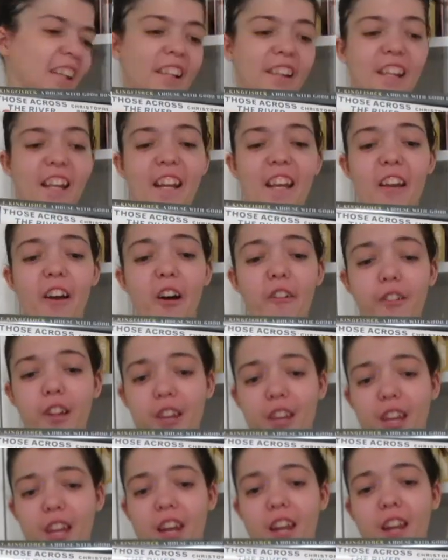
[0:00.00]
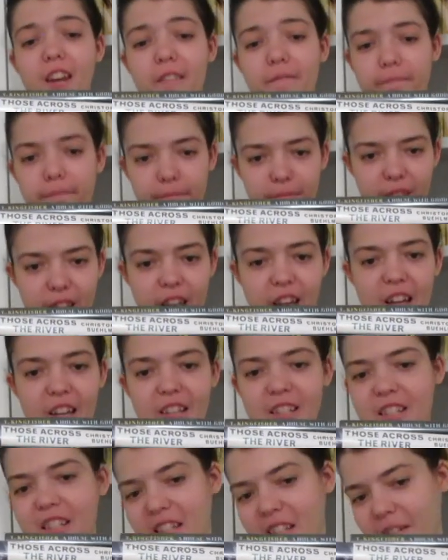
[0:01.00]
Did I overdid it?
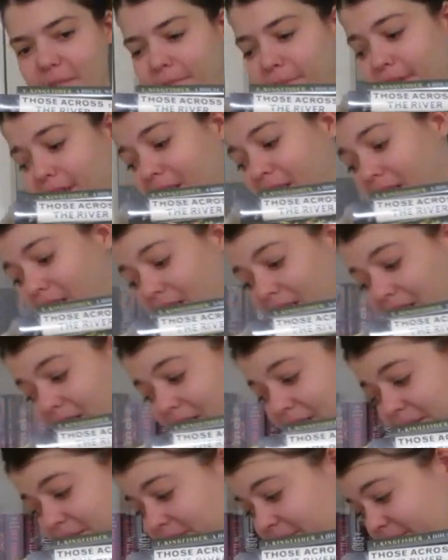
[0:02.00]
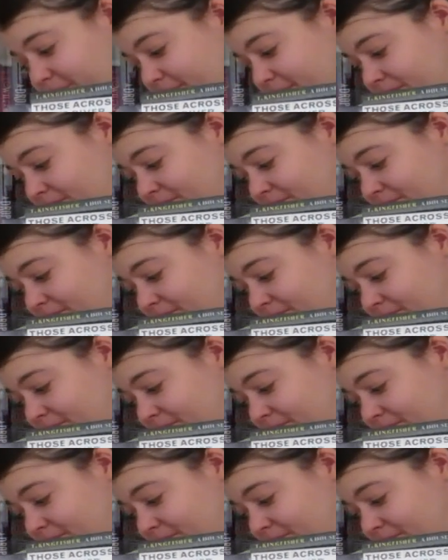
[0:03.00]
Yes, but um...